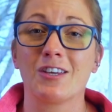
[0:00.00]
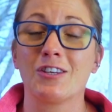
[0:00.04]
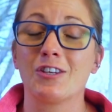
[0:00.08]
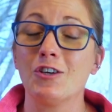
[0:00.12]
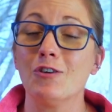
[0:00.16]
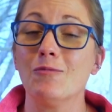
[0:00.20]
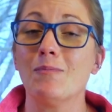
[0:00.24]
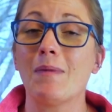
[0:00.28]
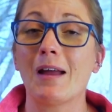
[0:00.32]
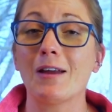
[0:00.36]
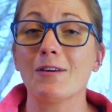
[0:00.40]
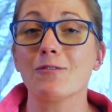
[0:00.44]

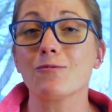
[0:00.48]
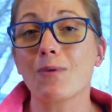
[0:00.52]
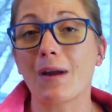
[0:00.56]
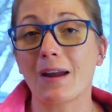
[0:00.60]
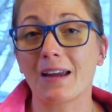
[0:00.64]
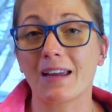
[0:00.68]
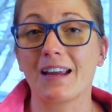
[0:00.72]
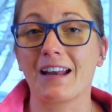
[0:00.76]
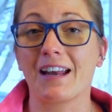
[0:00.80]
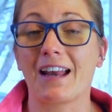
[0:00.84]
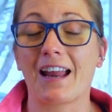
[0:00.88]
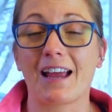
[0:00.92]
You might
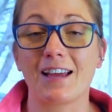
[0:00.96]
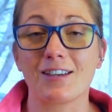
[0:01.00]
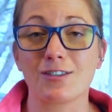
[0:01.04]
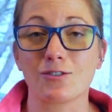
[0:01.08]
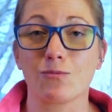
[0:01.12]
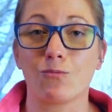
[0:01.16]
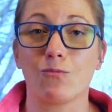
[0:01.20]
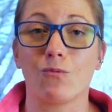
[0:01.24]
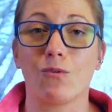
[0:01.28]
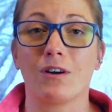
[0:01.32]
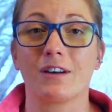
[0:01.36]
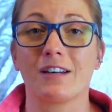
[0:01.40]

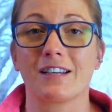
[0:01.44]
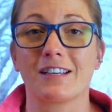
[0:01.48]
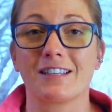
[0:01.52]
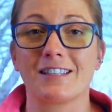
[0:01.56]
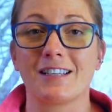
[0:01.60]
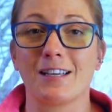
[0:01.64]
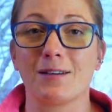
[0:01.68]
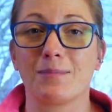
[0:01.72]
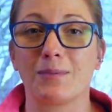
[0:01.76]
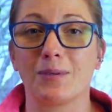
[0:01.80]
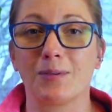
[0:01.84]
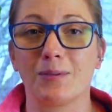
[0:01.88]
recognize one
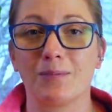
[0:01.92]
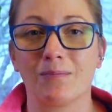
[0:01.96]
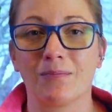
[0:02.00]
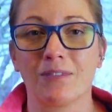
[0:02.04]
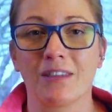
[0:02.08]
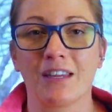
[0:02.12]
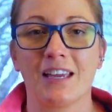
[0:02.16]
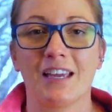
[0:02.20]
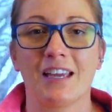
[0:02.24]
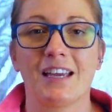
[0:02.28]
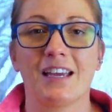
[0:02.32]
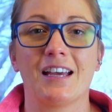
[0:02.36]
example,
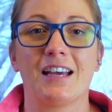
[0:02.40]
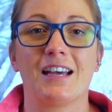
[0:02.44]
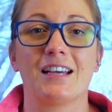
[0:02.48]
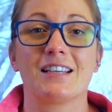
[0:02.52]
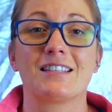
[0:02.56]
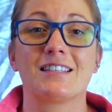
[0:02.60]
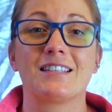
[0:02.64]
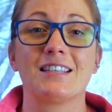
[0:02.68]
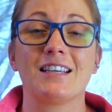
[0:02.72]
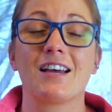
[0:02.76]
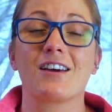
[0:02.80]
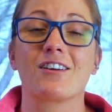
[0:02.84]
a
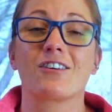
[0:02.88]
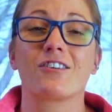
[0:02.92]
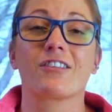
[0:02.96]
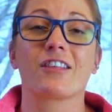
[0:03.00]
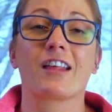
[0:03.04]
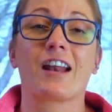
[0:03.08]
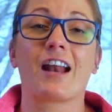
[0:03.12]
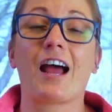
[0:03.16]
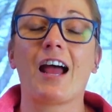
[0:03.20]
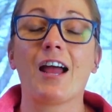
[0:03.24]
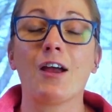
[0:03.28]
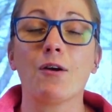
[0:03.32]
sea otter
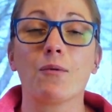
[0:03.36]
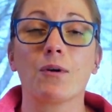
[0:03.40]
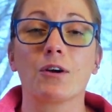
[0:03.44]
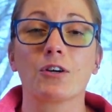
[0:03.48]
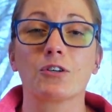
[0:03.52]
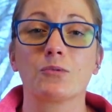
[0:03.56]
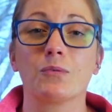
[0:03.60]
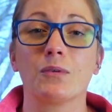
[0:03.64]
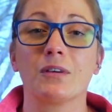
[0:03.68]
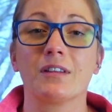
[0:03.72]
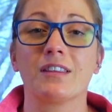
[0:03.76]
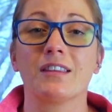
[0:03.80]
that I
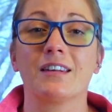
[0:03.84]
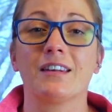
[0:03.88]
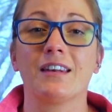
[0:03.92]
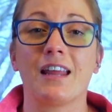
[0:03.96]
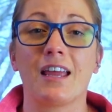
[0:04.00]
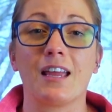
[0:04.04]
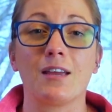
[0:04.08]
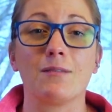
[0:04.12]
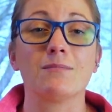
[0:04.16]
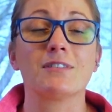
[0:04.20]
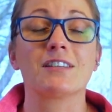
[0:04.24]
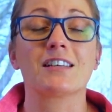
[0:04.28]
worked with
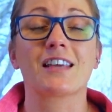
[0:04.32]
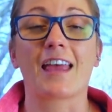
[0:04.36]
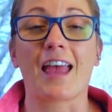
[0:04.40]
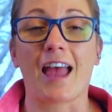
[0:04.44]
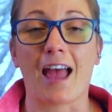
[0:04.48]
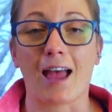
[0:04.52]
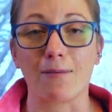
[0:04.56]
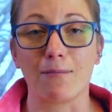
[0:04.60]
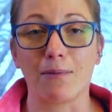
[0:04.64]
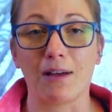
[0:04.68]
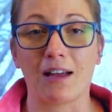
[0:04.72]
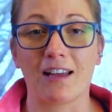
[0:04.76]
named
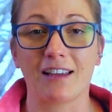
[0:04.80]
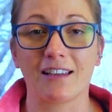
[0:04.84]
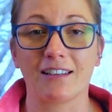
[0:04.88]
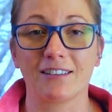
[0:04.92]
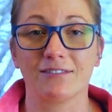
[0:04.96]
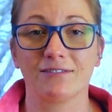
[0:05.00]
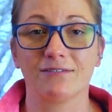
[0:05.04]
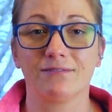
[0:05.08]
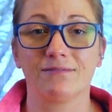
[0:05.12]
Katmai.